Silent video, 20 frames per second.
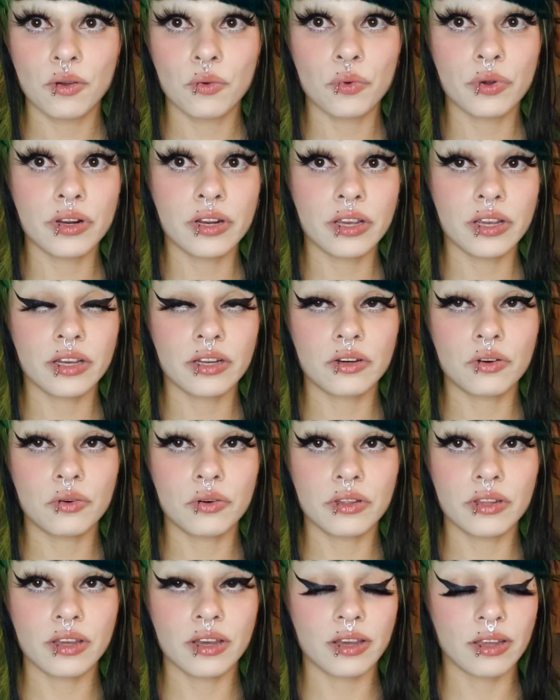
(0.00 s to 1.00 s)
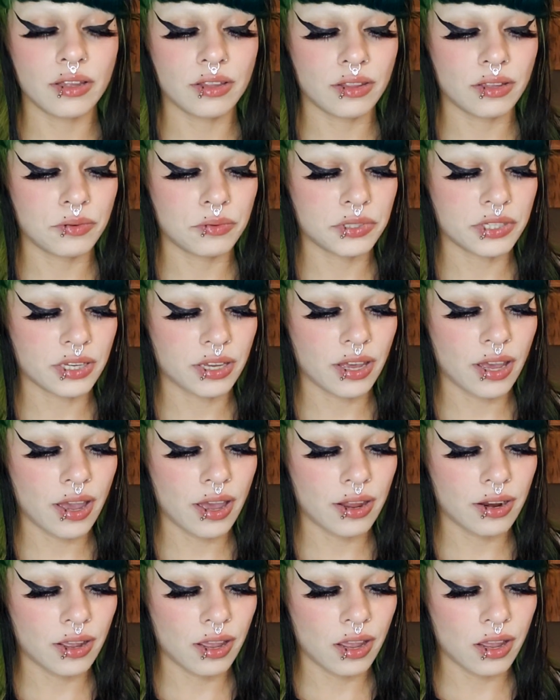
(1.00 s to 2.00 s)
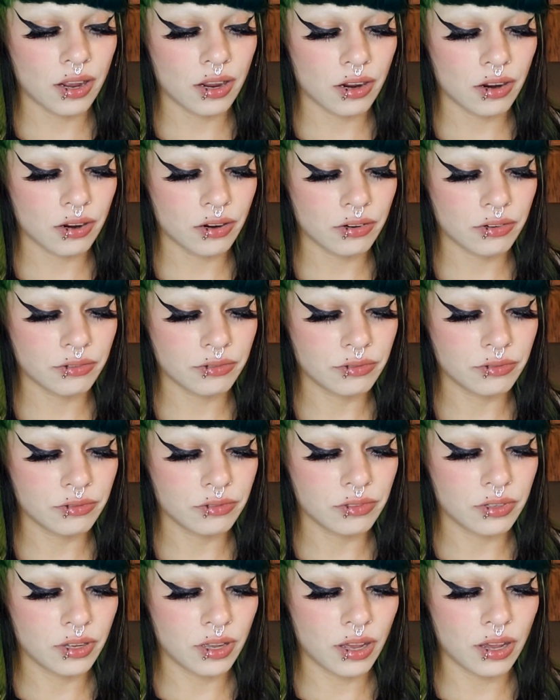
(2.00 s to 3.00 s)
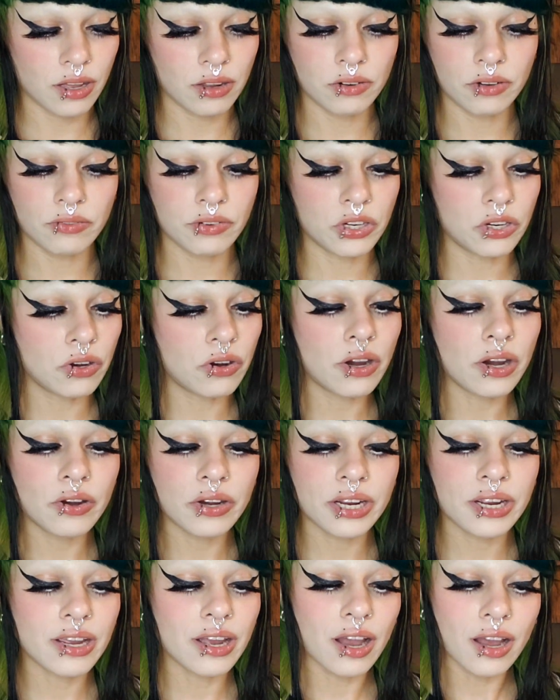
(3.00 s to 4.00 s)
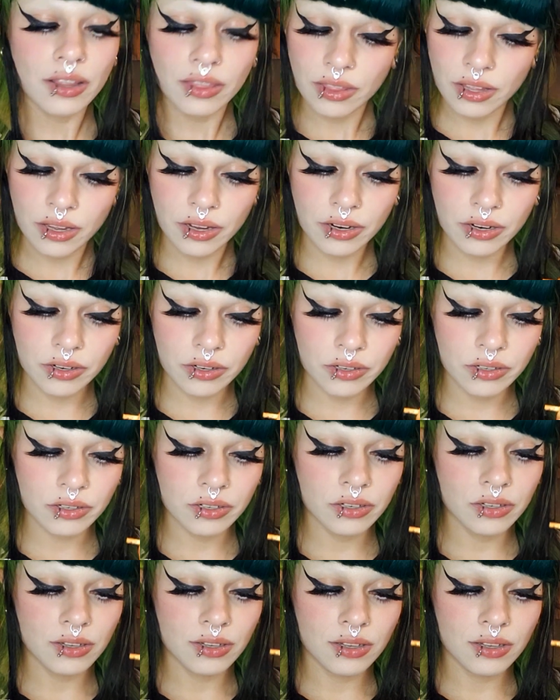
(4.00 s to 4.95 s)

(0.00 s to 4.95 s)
We're going to ignore that. There was a cat hair. I don't even know how it got there.